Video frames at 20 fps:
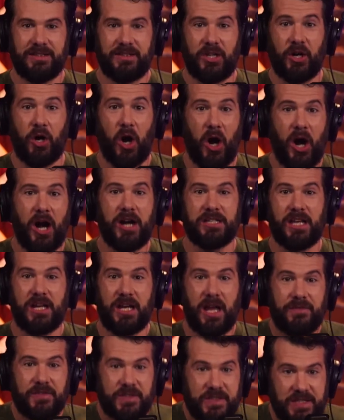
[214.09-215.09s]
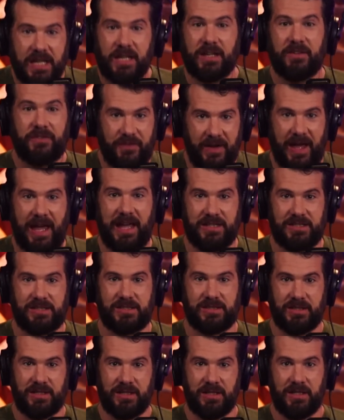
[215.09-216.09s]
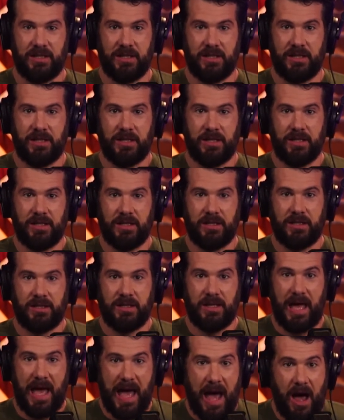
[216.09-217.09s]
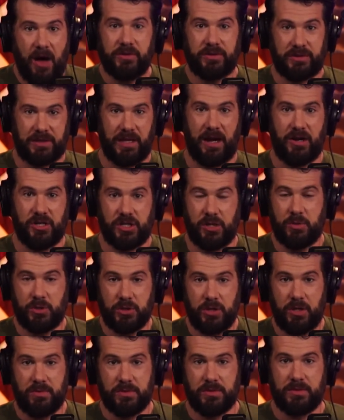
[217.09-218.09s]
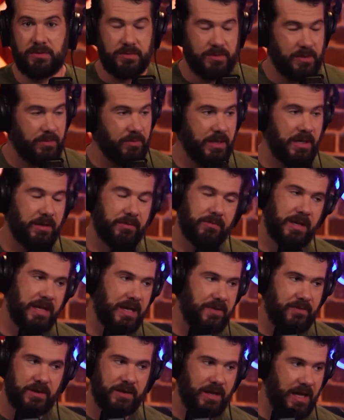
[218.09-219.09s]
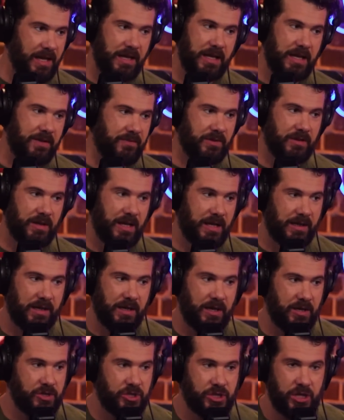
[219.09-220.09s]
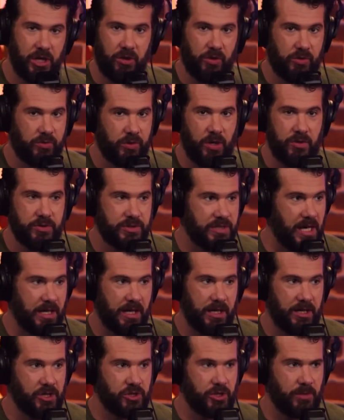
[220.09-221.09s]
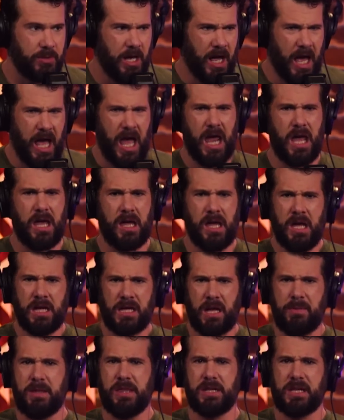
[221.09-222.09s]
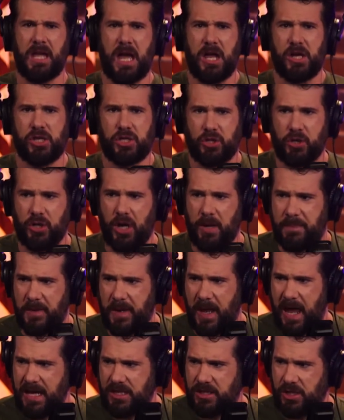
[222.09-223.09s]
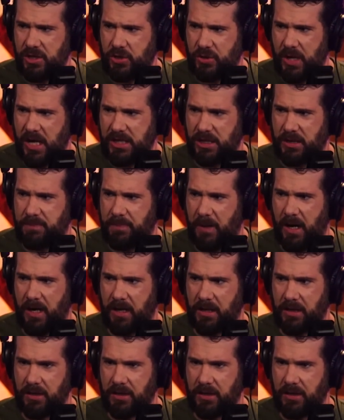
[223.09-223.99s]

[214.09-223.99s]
There aren't enough sycophants out there. They were like Sheryl Crow's not going to show up. Give me the guy who screwed up the eggs in Jurassic Park.